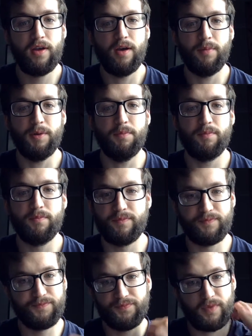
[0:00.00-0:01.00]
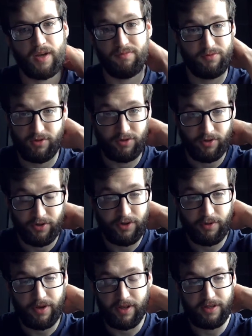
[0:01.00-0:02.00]
I mean, I'm just going to
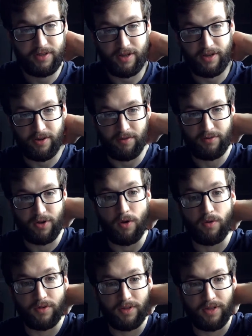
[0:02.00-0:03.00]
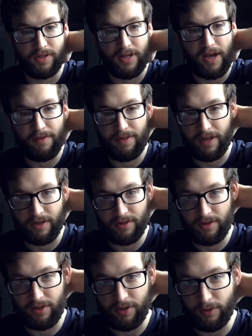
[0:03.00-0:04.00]
do it. It's, you know, goals to set, things
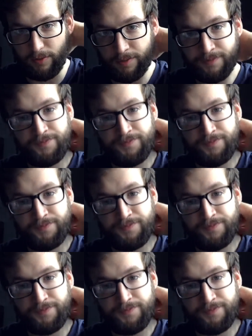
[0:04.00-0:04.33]
to do.